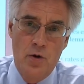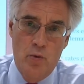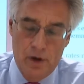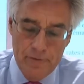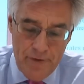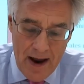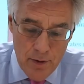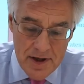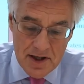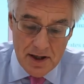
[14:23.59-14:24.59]
will
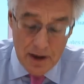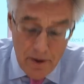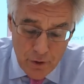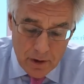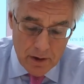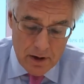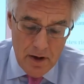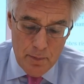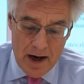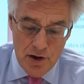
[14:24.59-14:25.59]
vary
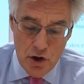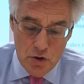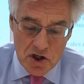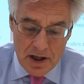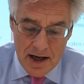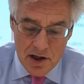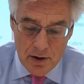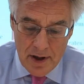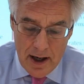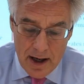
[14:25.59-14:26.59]
significantly by use
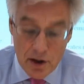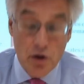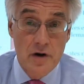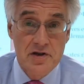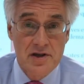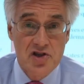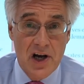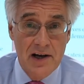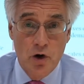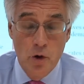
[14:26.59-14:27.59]
category and across the
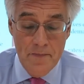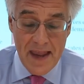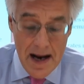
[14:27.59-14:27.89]
cycle